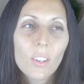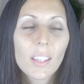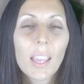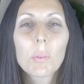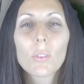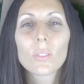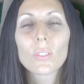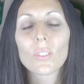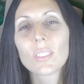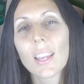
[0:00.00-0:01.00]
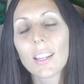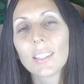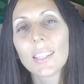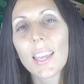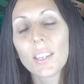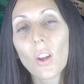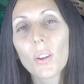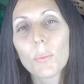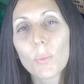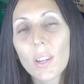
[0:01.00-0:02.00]
I came across Dr. Ellie and
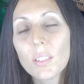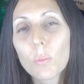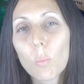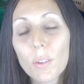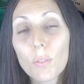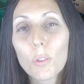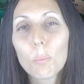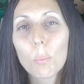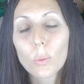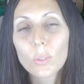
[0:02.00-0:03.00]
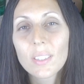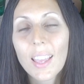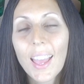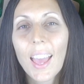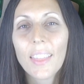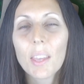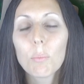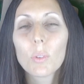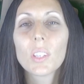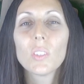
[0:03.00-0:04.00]
I read one of her books, and
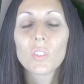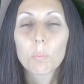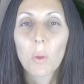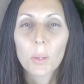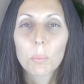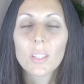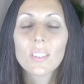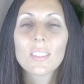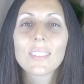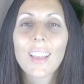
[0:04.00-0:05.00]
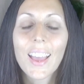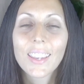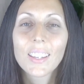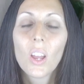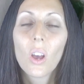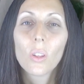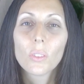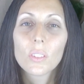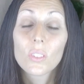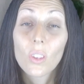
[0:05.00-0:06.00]
that really inspired me to start
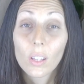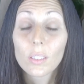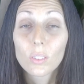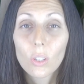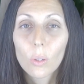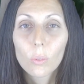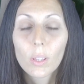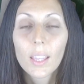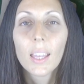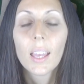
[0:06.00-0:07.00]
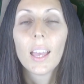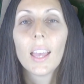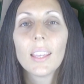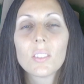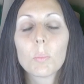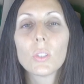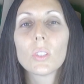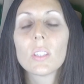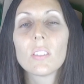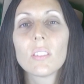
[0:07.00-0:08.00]
on xylitol,
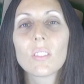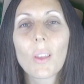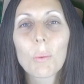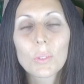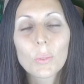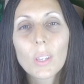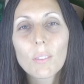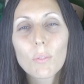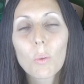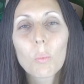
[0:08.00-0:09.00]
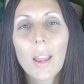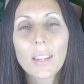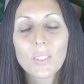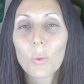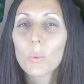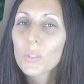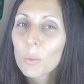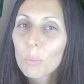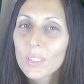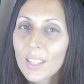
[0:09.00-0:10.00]
especially since I was looking for a way to
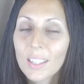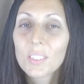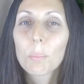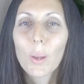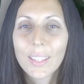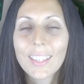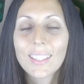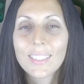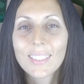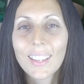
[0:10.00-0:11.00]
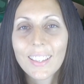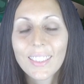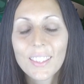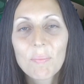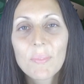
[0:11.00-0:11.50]
also protect my kids' teeth.